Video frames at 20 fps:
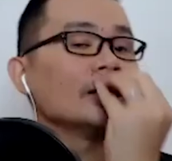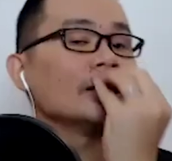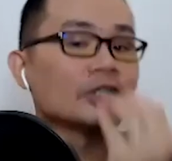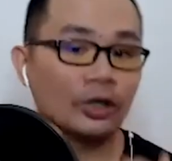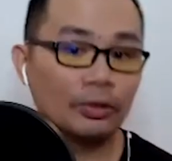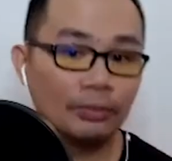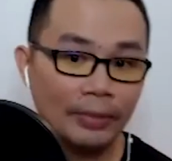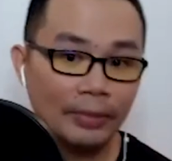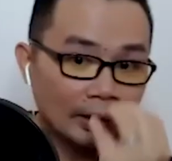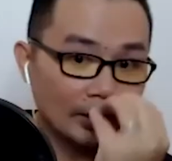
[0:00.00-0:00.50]

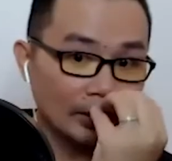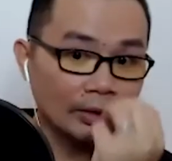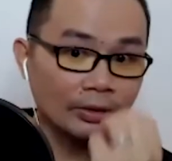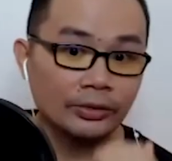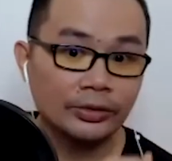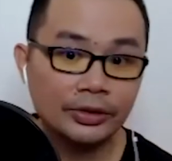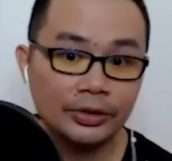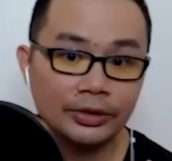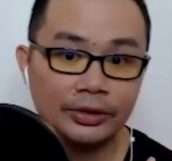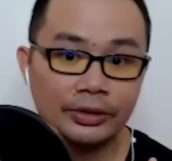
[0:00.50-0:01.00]
on my
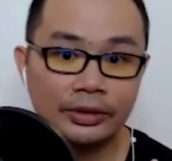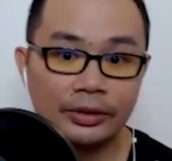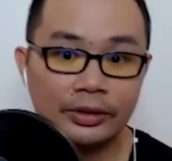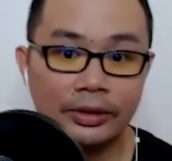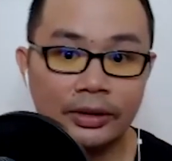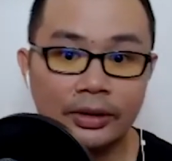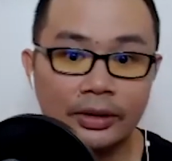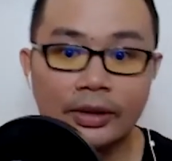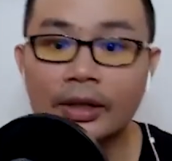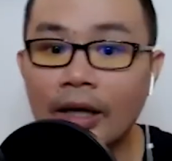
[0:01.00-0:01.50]
nose.
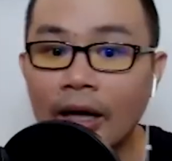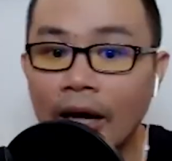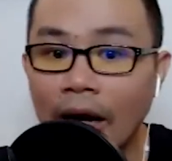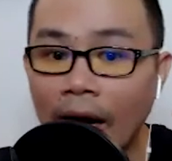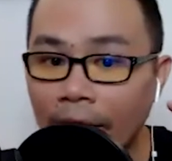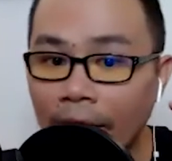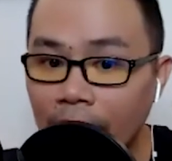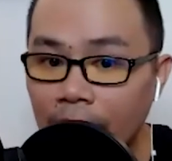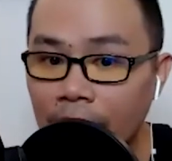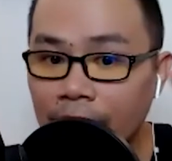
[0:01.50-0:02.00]
I
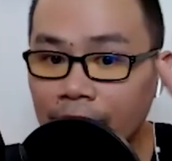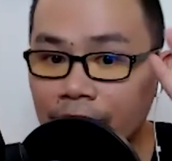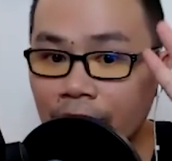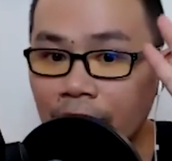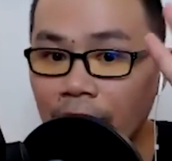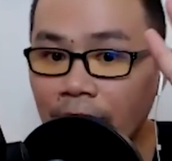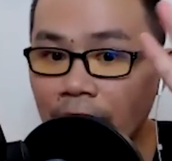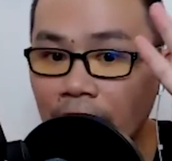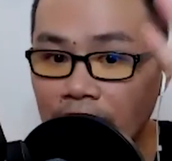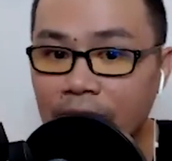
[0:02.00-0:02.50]
cooked 3
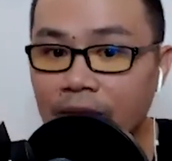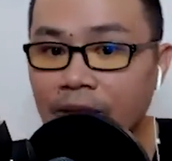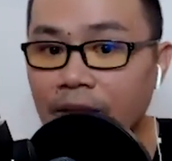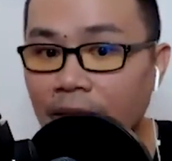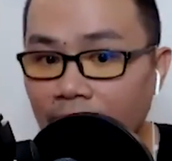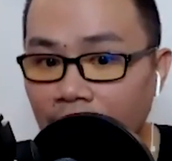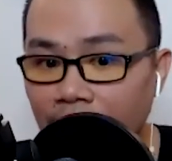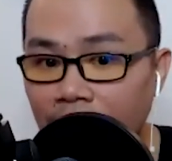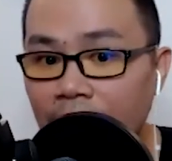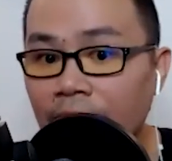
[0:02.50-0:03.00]
meals a
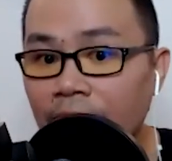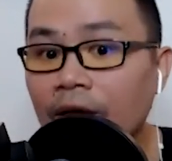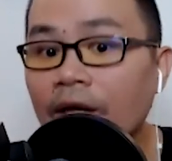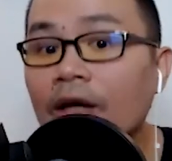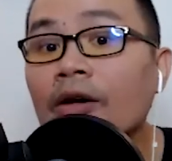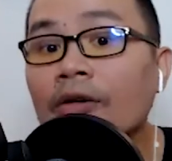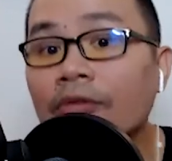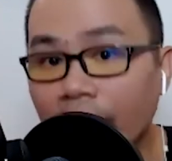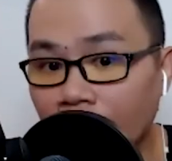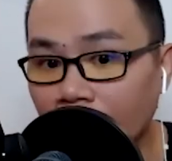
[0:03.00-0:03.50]
day
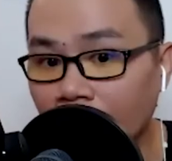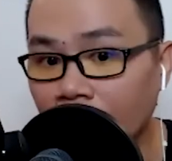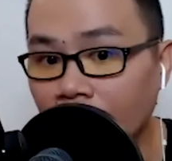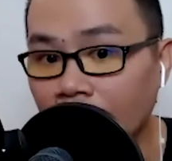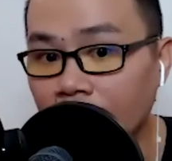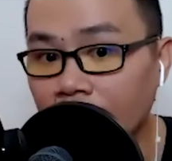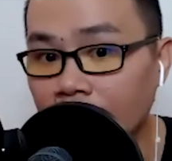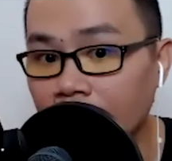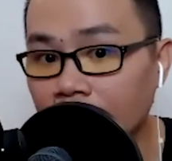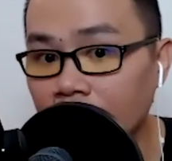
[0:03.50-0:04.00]
for her.
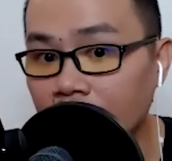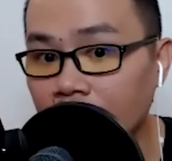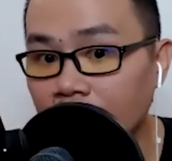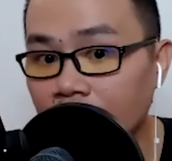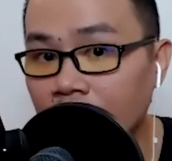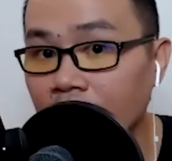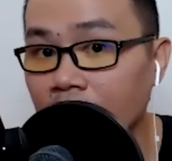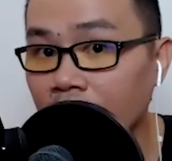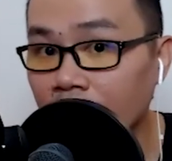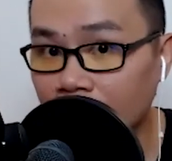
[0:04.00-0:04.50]

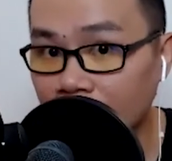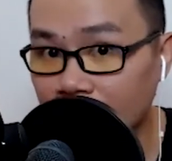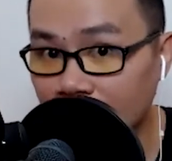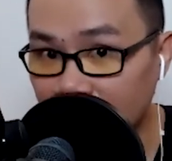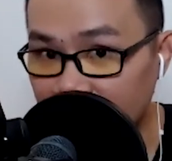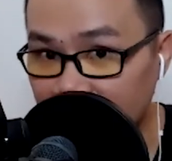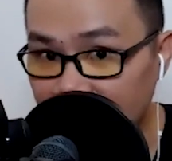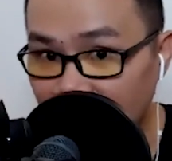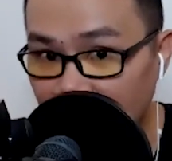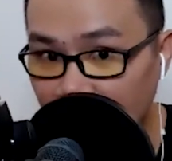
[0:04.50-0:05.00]
The
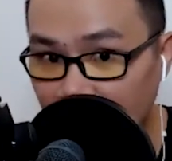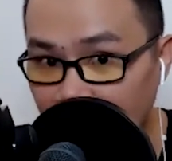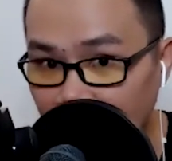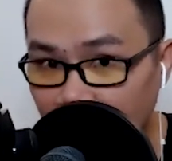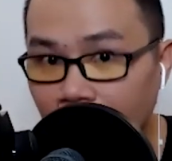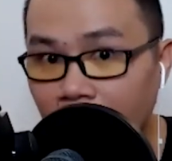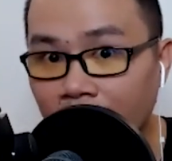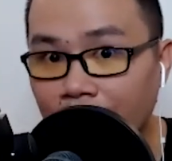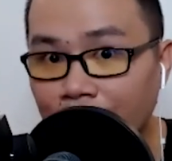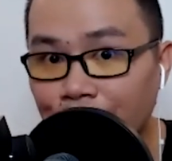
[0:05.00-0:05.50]
second
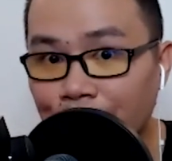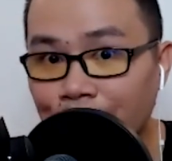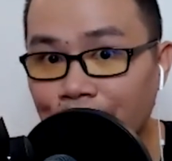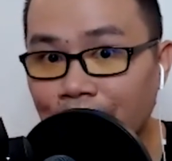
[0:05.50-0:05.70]
day.